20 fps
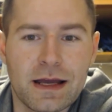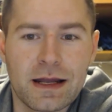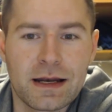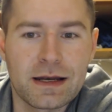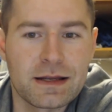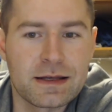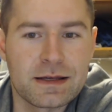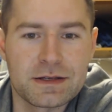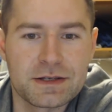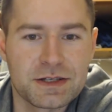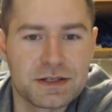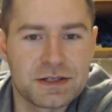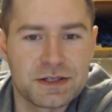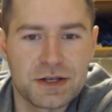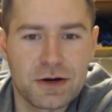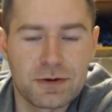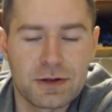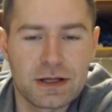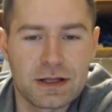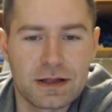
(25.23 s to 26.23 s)
and he just
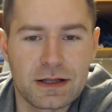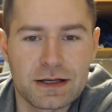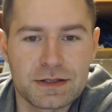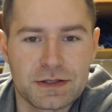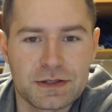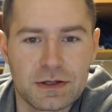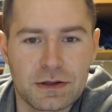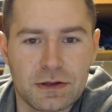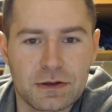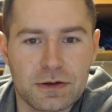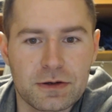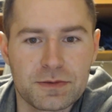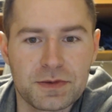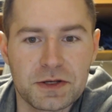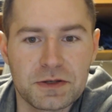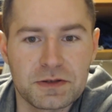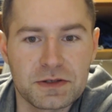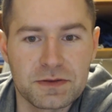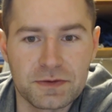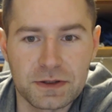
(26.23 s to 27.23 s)
generally likes to learn
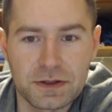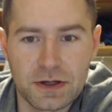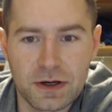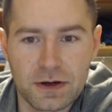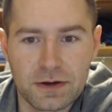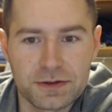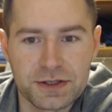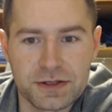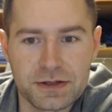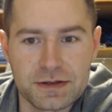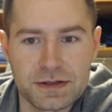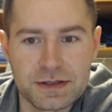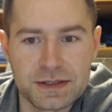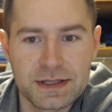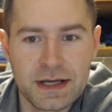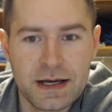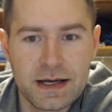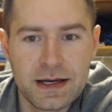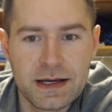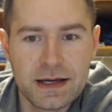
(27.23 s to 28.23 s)
about different cultures.